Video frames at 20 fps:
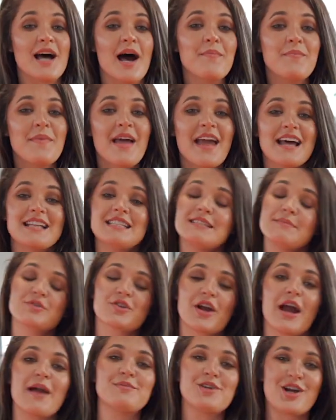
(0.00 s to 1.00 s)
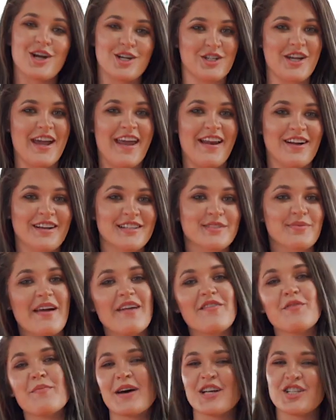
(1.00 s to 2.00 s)
up and subscribe to our channel because we
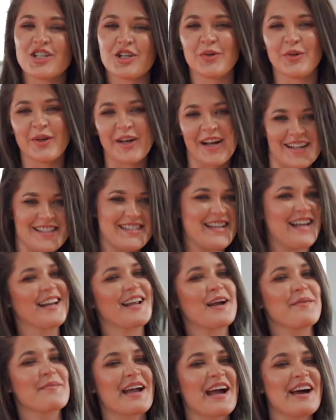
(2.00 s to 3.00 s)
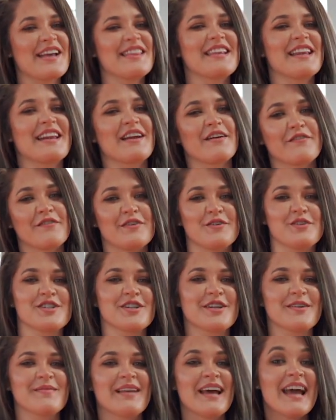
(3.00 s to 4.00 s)
have a bunch of cool content coming out in the near
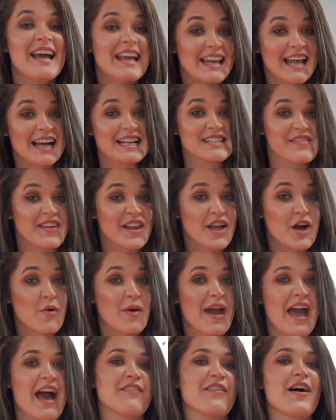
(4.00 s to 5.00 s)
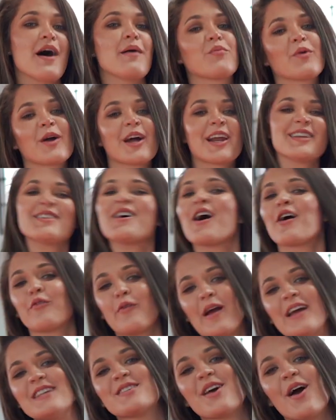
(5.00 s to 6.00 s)
future. Next video we have up, we're going to talk
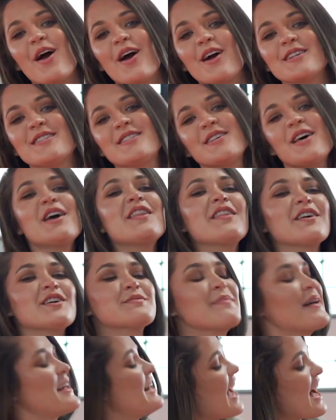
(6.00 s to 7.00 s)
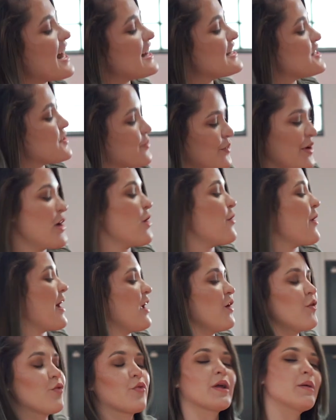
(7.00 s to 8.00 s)
race cars. There's my dad's
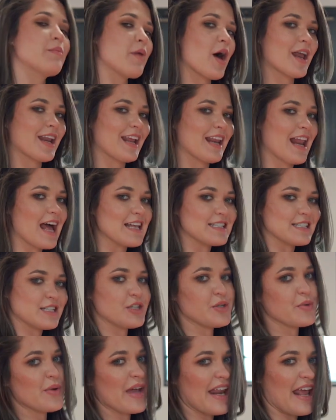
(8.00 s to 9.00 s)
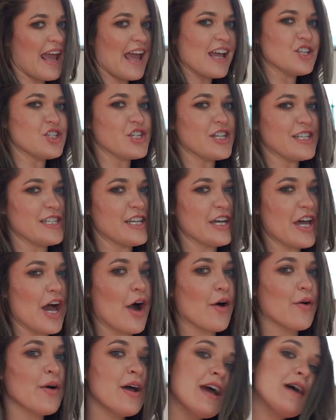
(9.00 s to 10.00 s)
308 rebodied as a 288
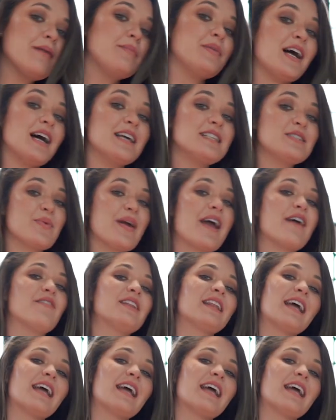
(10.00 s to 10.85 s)
GTO. Plus we have a